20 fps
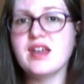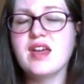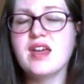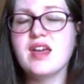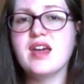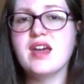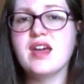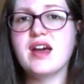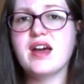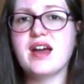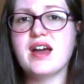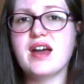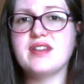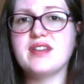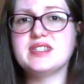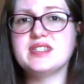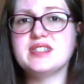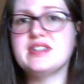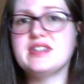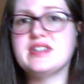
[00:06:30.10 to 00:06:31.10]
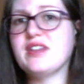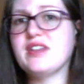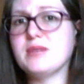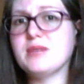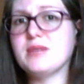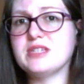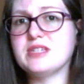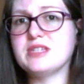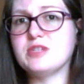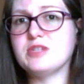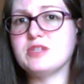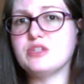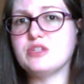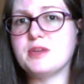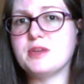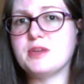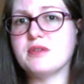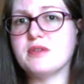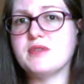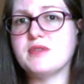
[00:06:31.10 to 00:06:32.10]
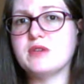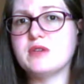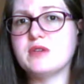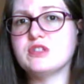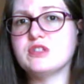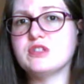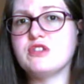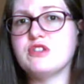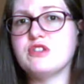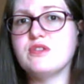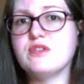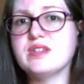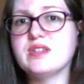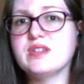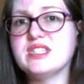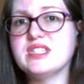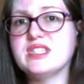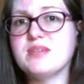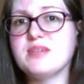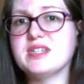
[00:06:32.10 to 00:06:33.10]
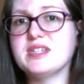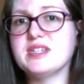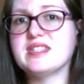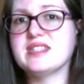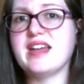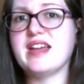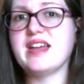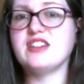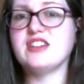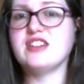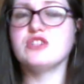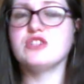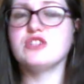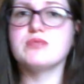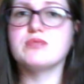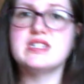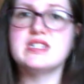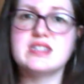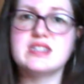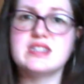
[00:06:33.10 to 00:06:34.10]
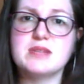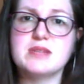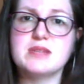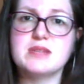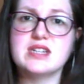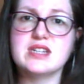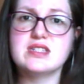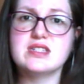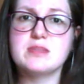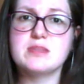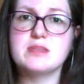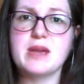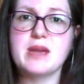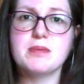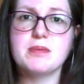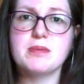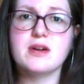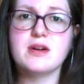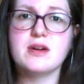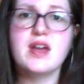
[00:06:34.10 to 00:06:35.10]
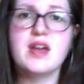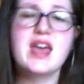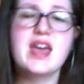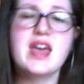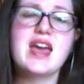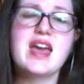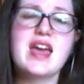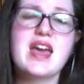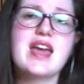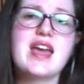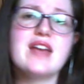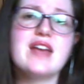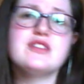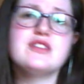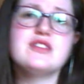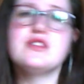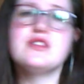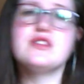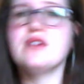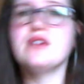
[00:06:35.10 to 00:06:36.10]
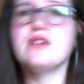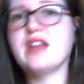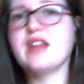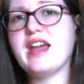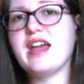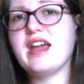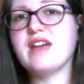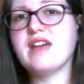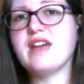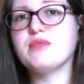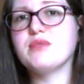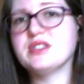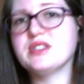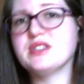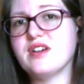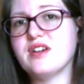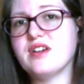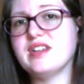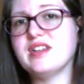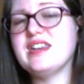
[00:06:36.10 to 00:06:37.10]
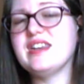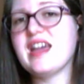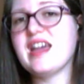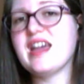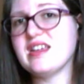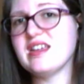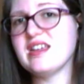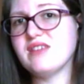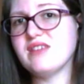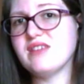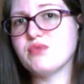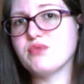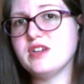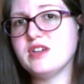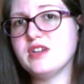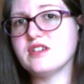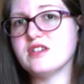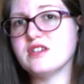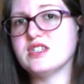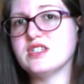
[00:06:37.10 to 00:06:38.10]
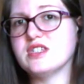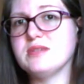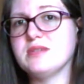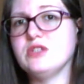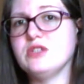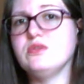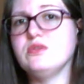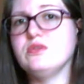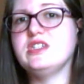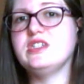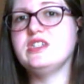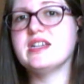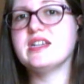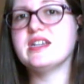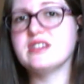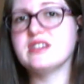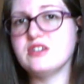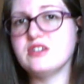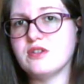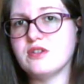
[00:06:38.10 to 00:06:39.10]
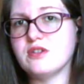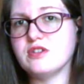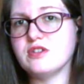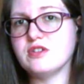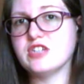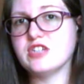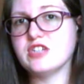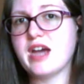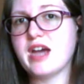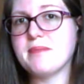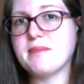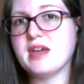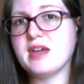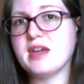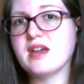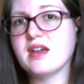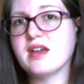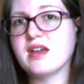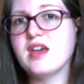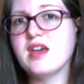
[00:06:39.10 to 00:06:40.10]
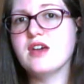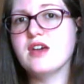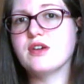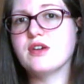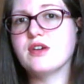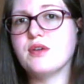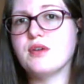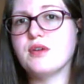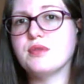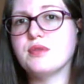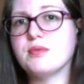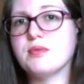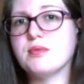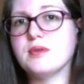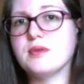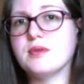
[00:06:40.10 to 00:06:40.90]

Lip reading: This is another reason we do peer review. So you can see what it's like to read someone else's paper, and so you can have what's called a naive reader, someone who doesn't know your topic, go through.